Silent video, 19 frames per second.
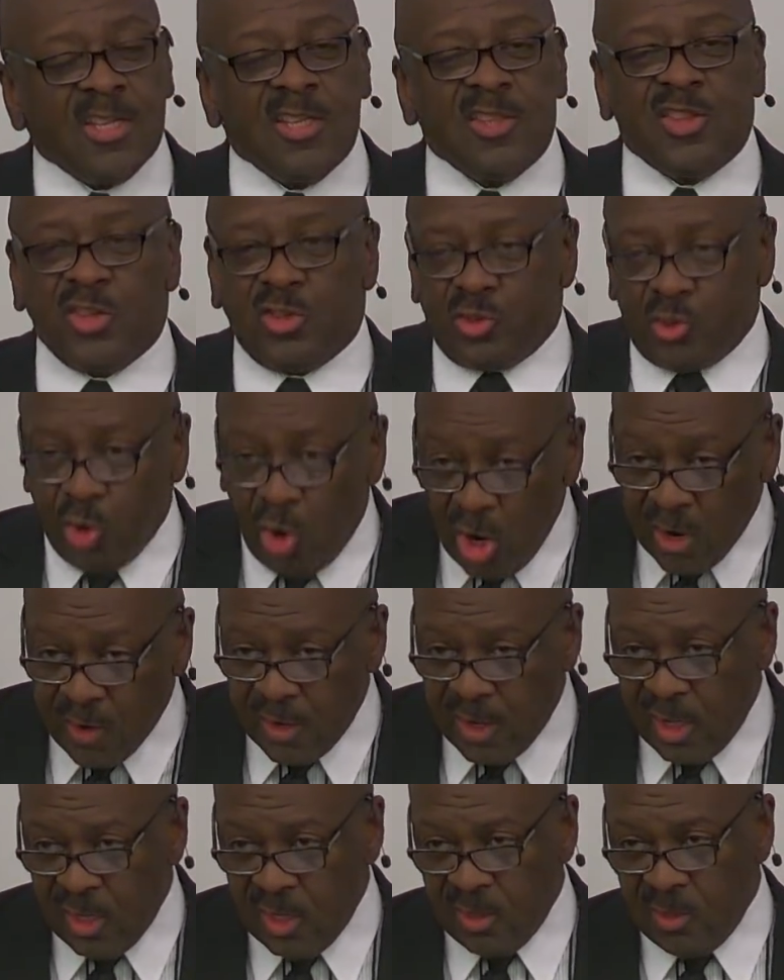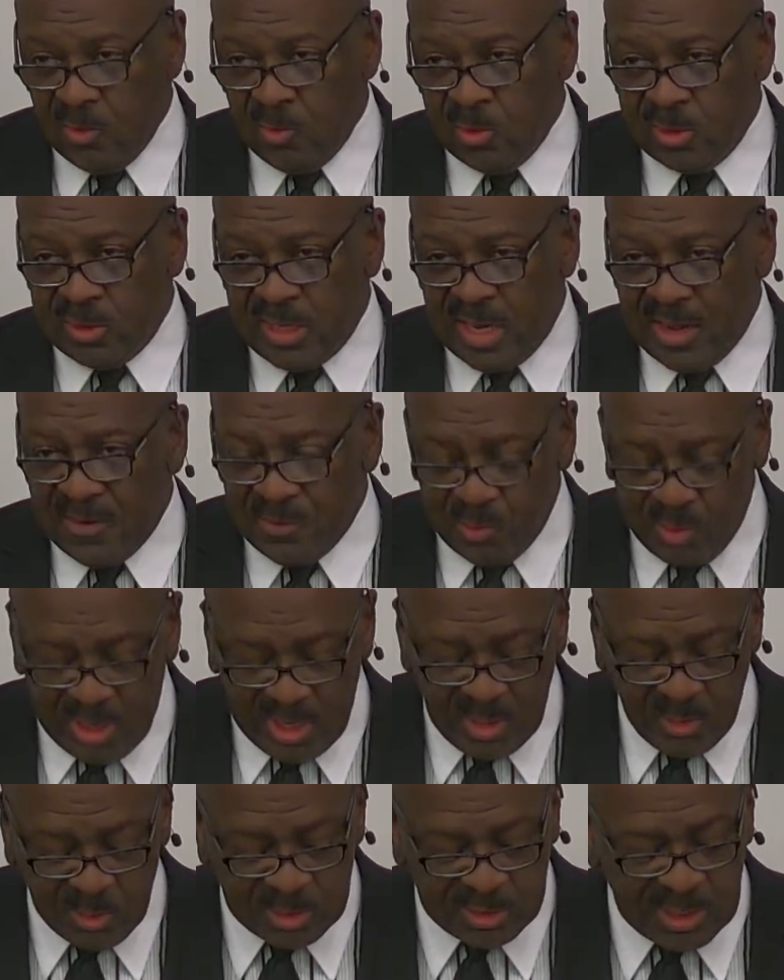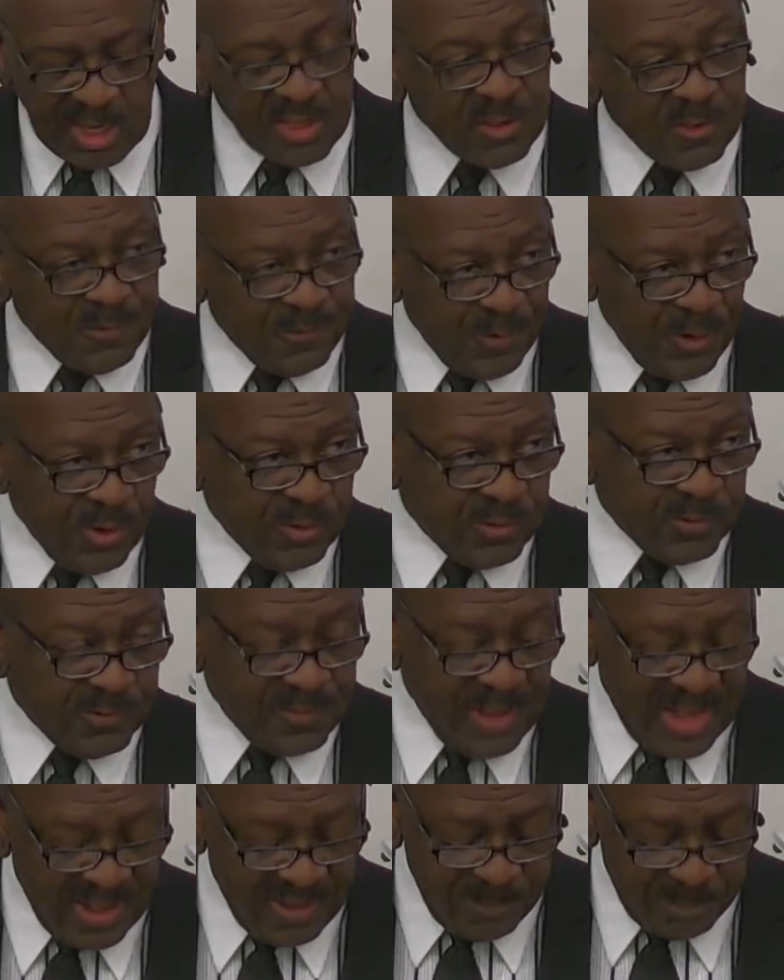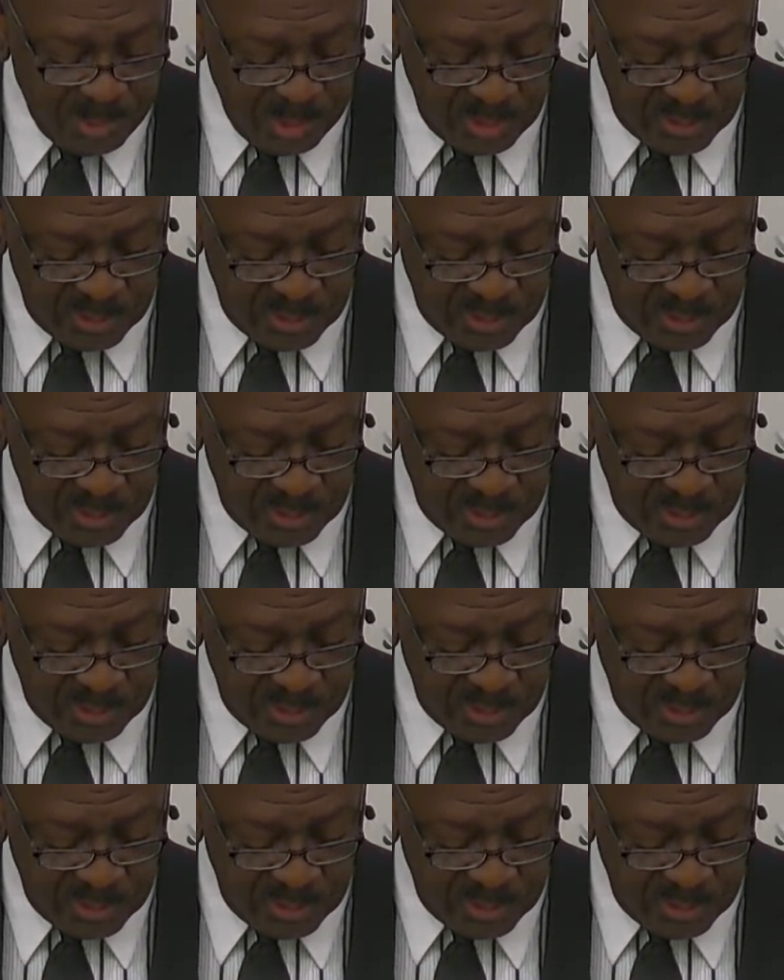the Torah, which I've read, which are the first five books